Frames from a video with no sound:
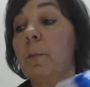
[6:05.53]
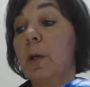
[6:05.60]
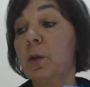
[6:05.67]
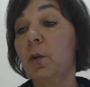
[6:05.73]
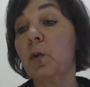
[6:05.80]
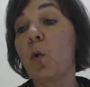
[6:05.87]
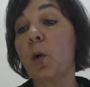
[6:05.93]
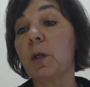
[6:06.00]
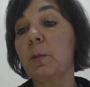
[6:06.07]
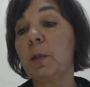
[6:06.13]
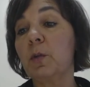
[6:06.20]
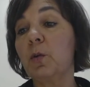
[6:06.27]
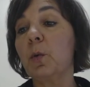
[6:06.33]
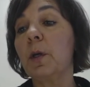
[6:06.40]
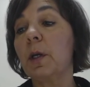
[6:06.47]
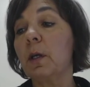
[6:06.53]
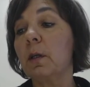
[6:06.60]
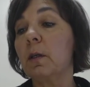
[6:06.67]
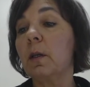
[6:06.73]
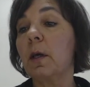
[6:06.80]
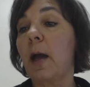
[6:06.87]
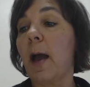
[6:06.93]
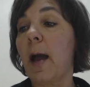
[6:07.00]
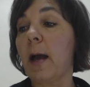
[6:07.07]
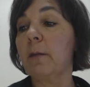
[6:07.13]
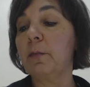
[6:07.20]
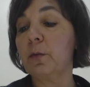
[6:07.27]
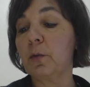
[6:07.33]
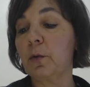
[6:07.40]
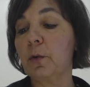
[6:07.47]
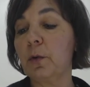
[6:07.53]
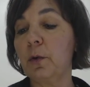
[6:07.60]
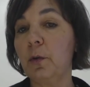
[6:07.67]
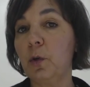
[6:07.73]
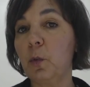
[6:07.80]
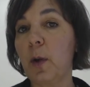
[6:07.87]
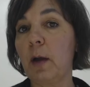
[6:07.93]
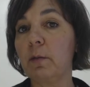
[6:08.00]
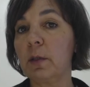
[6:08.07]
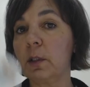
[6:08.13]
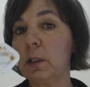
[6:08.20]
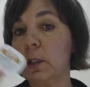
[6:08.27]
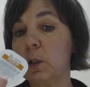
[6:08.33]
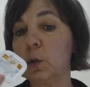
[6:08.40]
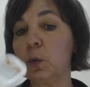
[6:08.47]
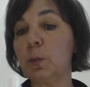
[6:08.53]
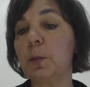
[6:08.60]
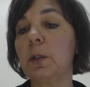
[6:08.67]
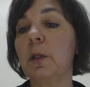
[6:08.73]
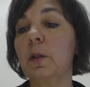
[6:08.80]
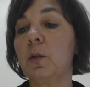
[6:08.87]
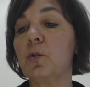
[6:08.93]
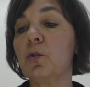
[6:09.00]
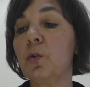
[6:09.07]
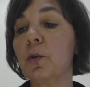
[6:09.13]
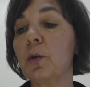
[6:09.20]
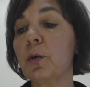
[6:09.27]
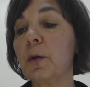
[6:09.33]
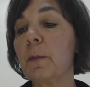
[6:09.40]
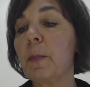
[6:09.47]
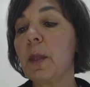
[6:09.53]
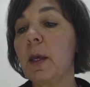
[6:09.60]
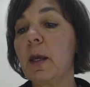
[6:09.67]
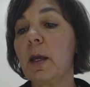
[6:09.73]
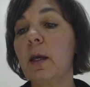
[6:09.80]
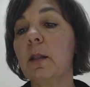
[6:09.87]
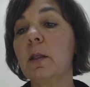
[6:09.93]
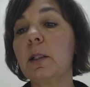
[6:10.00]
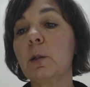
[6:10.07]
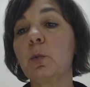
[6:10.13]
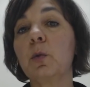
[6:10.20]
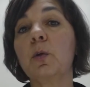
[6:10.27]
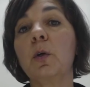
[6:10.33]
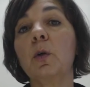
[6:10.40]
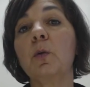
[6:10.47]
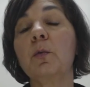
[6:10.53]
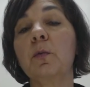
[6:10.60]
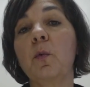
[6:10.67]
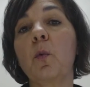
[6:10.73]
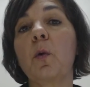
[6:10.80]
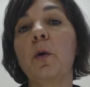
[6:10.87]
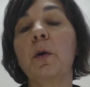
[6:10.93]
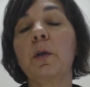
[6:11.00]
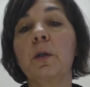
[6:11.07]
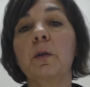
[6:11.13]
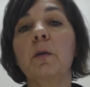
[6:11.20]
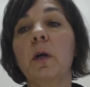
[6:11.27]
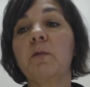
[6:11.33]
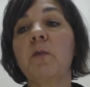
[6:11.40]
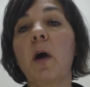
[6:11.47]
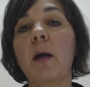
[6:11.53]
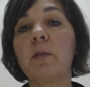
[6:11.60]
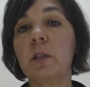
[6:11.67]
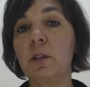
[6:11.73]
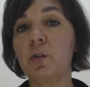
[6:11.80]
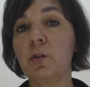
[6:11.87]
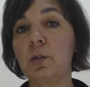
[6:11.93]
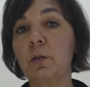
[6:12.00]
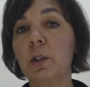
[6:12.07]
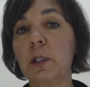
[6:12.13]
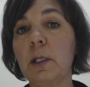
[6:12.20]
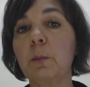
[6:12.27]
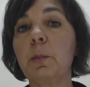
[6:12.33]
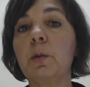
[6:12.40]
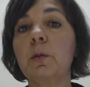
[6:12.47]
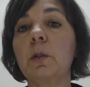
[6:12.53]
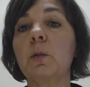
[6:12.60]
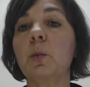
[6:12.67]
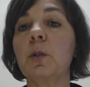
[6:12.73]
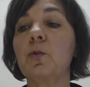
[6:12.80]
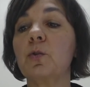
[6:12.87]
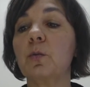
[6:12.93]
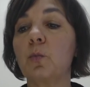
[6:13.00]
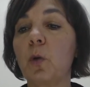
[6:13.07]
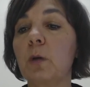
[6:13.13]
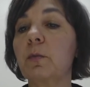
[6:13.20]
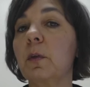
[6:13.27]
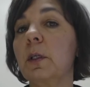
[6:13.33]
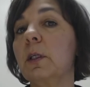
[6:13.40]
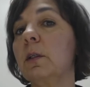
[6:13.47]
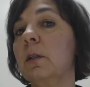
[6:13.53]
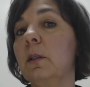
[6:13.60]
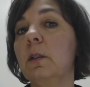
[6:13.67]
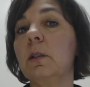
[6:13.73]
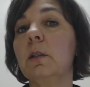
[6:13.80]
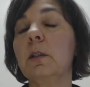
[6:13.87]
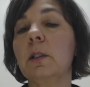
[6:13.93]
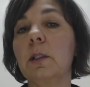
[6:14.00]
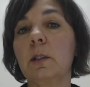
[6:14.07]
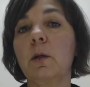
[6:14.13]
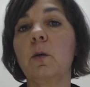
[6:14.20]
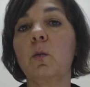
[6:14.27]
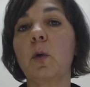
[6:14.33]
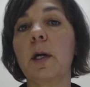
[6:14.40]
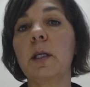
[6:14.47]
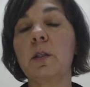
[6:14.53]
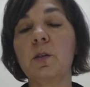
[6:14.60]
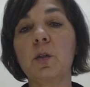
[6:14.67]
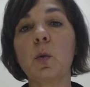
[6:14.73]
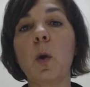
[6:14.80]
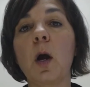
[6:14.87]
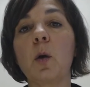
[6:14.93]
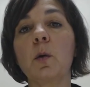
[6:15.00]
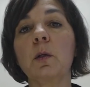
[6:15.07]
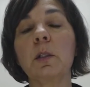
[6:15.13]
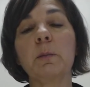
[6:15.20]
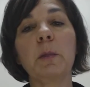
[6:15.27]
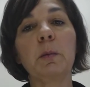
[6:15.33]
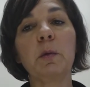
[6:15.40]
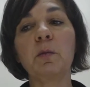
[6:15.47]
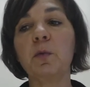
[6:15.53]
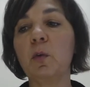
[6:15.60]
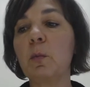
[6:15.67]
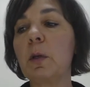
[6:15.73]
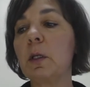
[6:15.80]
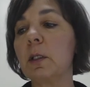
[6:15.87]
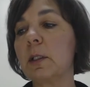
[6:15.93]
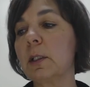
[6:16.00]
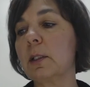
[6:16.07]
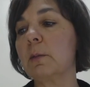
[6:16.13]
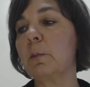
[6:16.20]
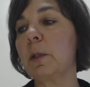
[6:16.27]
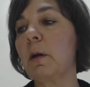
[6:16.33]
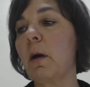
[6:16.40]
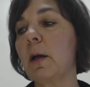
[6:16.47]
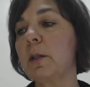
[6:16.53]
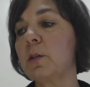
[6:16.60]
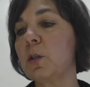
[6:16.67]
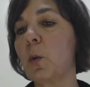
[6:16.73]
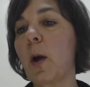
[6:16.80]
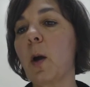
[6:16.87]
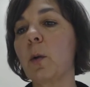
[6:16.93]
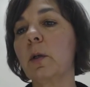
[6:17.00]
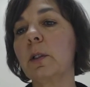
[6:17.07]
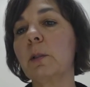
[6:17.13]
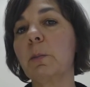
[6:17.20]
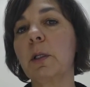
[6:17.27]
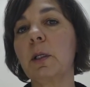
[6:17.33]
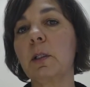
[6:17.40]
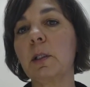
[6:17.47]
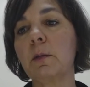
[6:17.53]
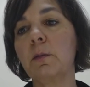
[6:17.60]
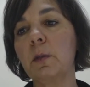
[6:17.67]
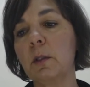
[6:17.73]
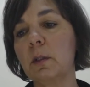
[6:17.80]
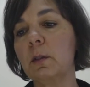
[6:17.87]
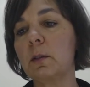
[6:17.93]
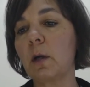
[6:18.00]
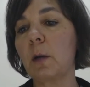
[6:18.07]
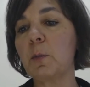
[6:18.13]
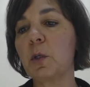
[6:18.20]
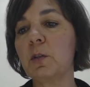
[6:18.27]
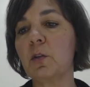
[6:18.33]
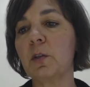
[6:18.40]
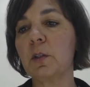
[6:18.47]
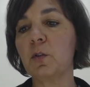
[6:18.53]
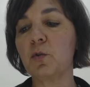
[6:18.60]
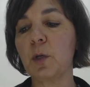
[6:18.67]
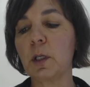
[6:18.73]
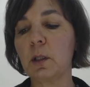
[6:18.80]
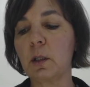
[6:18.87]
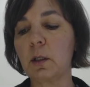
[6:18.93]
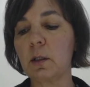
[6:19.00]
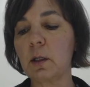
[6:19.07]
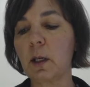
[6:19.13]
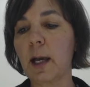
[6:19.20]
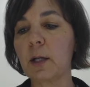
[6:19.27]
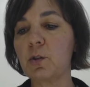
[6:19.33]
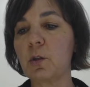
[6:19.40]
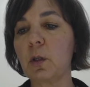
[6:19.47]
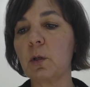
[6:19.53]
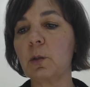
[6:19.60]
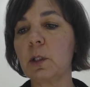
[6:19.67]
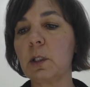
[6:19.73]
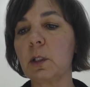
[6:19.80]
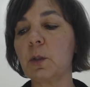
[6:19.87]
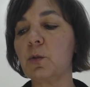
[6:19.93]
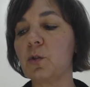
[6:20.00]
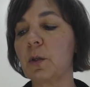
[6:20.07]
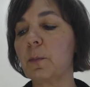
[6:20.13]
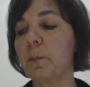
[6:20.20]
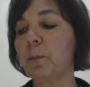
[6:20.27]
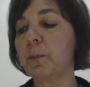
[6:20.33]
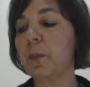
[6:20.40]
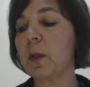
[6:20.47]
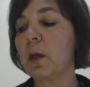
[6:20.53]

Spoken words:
but you're going to be doing it after you have consumed the sugar. And this will go for 5 additional samples, which roughly is right at 2 hours, maybe a few minutes behind 2 hours because of the time you took to drink the lactulose solution.